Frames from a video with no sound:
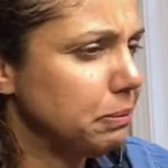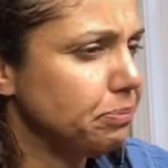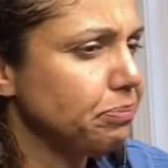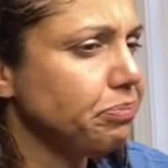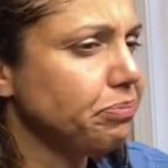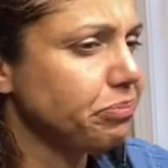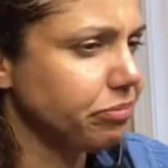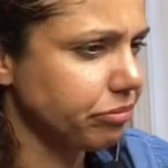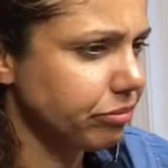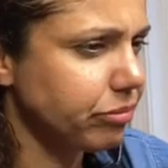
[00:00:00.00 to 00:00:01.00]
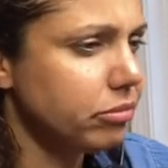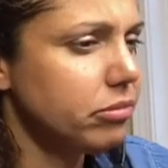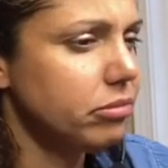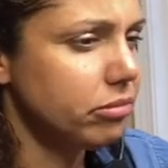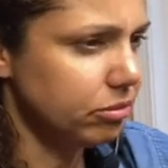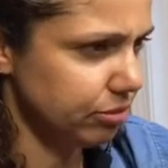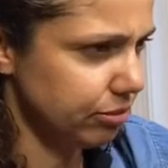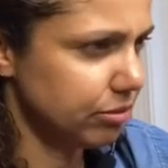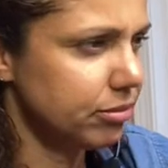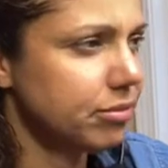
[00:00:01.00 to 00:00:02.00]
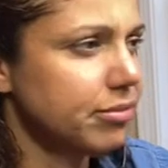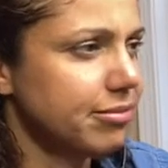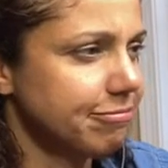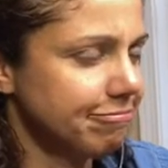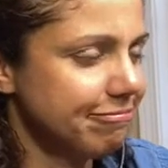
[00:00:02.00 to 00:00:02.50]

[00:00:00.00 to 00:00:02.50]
Nothing is said.